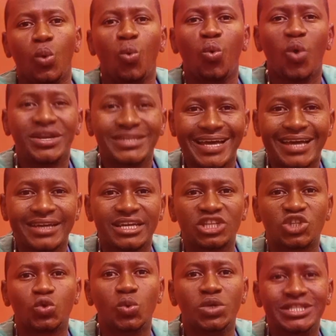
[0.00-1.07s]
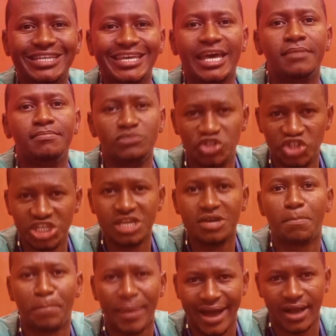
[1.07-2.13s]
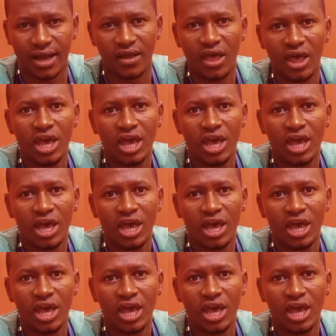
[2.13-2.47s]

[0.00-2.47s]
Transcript: 120 mg pack